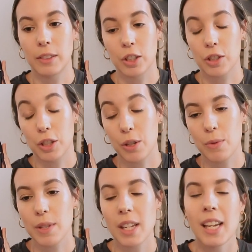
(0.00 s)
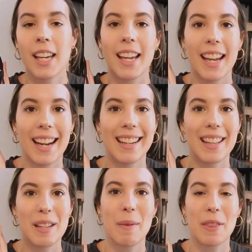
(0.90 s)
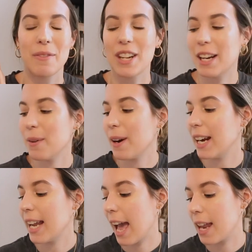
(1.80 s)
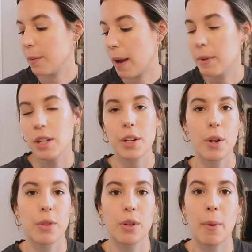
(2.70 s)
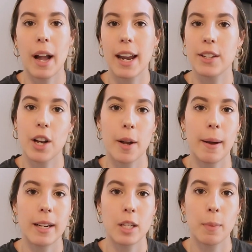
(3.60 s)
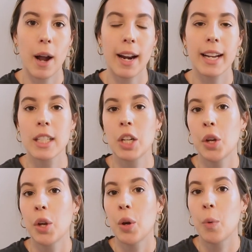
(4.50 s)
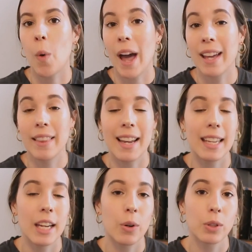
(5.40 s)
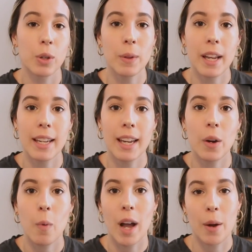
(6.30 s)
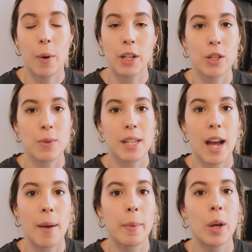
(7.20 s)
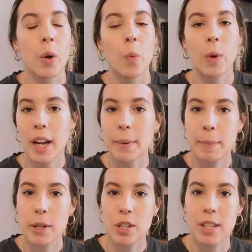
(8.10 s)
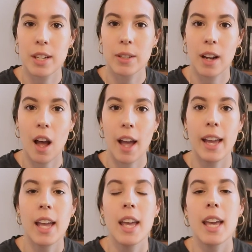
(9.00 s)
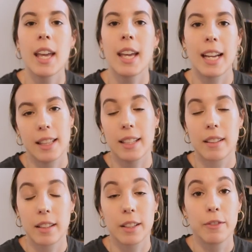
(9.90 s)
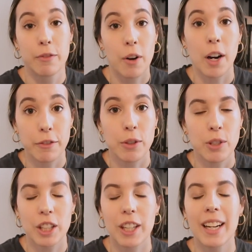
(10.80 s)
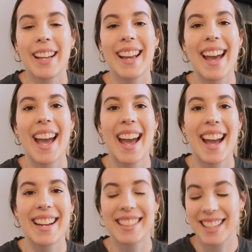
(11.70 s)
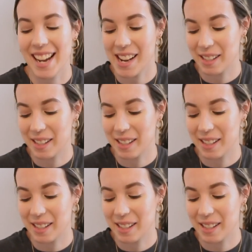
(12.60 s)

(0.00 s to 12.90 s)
just use in the month of January, and I'm just going to go through and kind of talk about each product, why I like it or don't like it, why I want to use it up, would I repurchase it or not in the far future, and